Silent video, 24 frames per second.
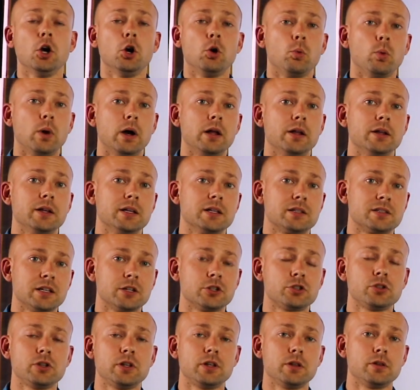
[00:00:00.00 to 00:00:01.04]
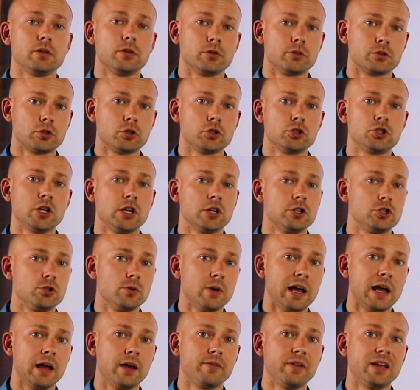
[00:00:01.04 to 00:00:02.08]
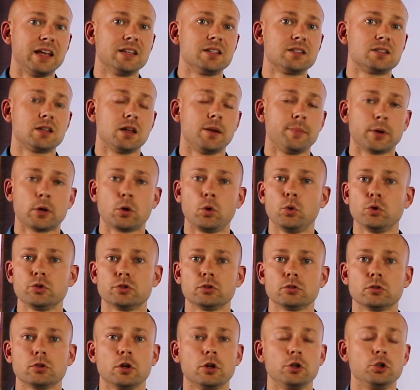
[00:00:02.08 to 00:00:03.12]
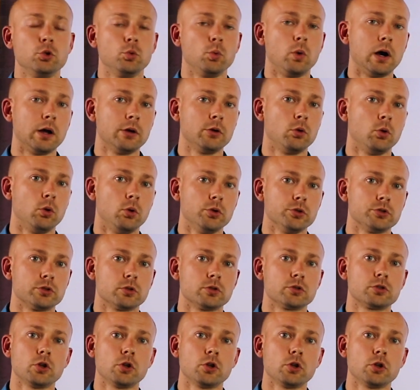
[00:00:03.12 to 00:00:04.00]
Well, essentially there's a good chance you have a stomach ulcer, a duodenal ulcer.